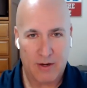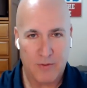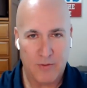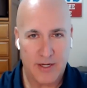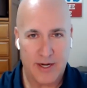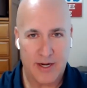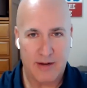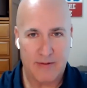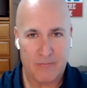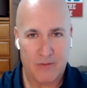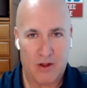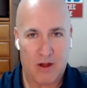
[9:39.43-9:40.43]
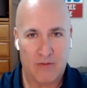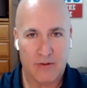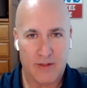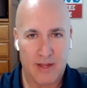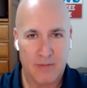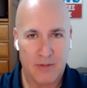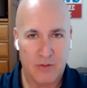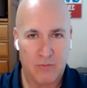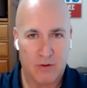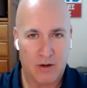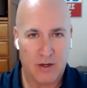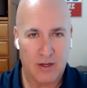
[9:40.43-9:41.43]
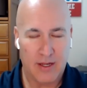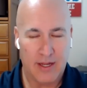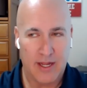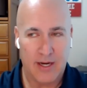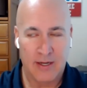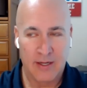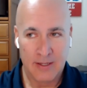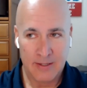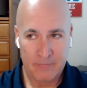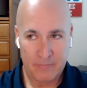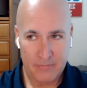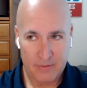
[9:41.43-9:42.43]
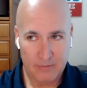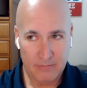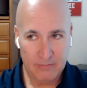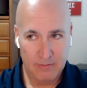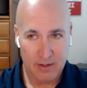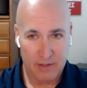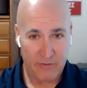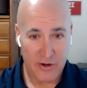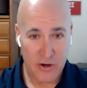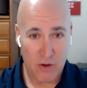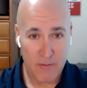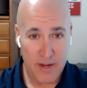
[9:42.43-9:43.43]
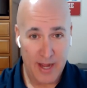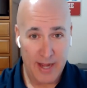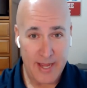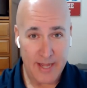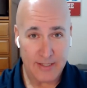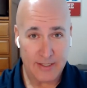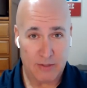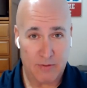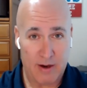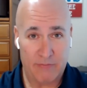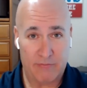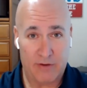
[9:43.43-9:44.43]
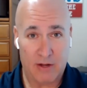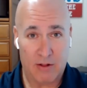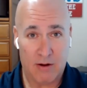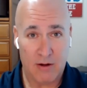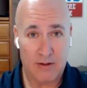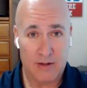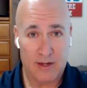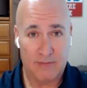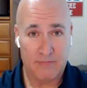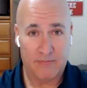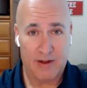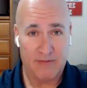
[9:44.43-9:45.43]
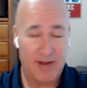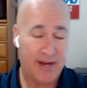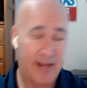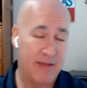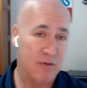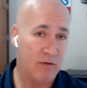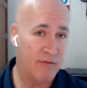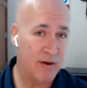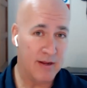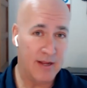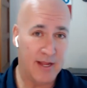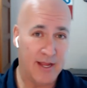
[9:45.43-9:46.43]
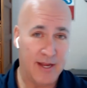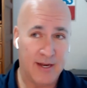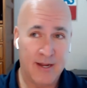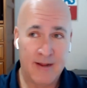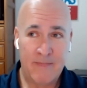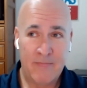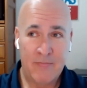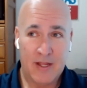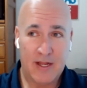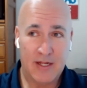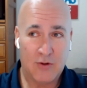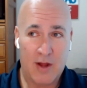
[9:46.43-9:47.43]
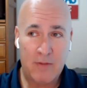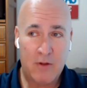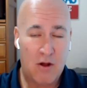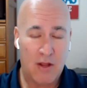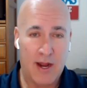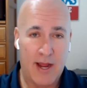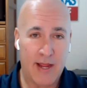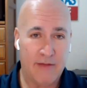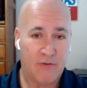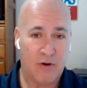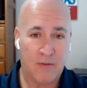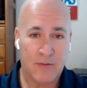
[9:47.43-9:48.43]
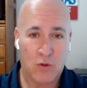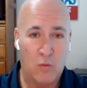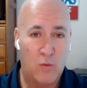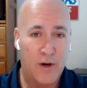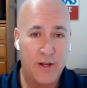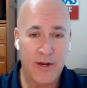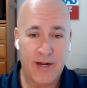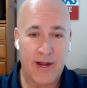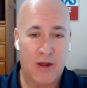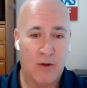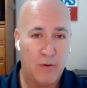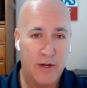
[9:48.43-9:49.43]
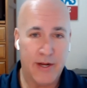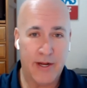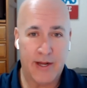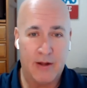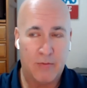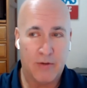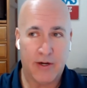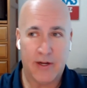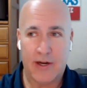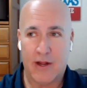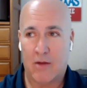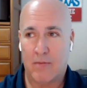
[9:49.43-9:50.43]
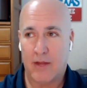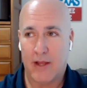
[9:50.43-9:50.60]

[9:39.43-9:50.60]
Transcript: I wasn't getting offered that much work. And if you know me, I can't sit around for very long. I've, I've got to keep moving. And And so I'm calling I A firms going, where do you need help? Where do you need help? Where do you need help?